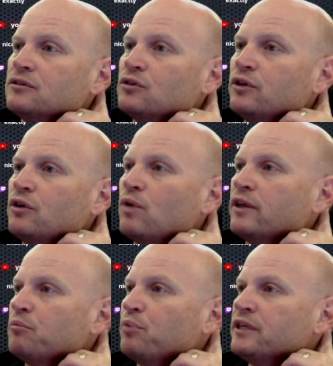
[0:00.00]
so you don't
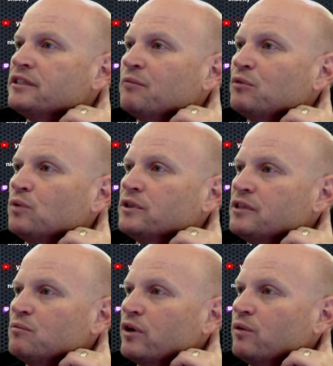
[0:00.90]
want the pre-assembled ones
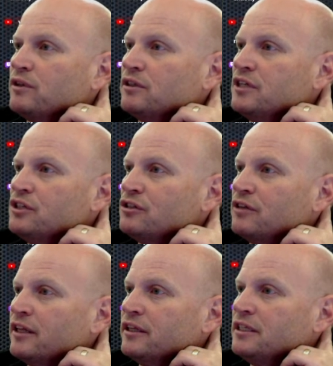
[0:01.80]
anymore. You want the digital
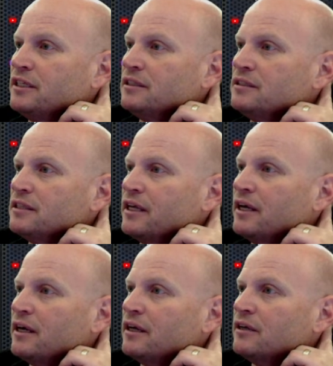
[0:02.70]
LEDs
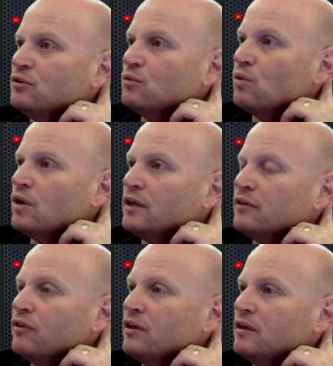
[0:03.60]
and you
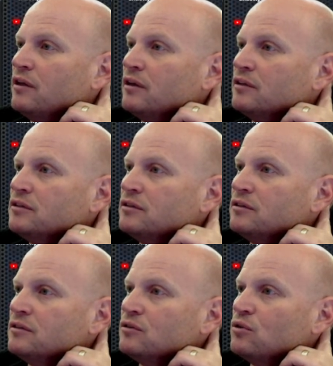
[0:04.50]
want the
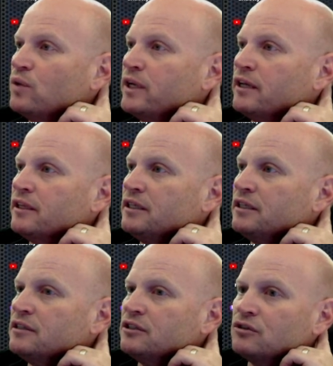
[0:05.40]

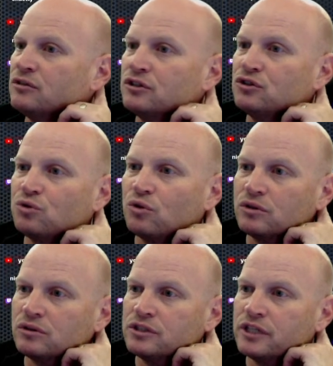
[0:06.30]
QuinLED digital
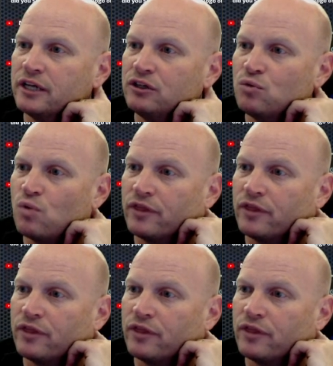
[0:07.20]
controllers and you